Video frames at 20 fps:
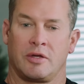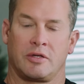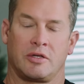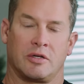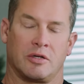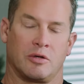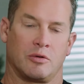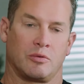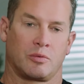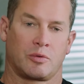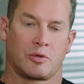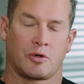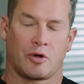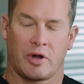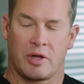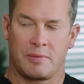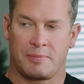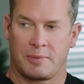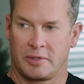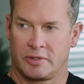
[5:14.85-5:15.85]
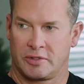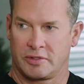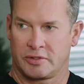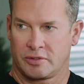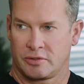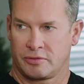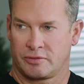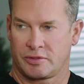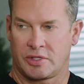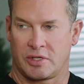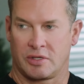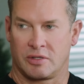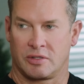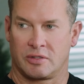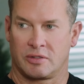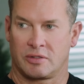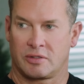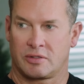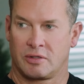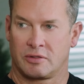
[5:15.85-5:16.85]
crepiness of
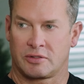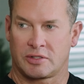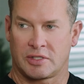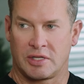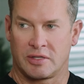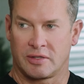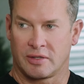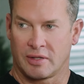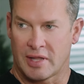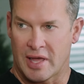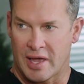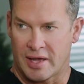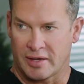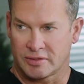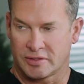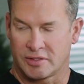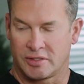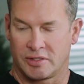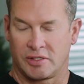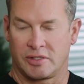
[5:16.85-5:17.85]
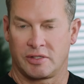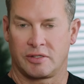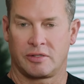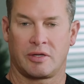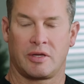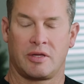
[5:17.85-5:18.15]
skin laxity.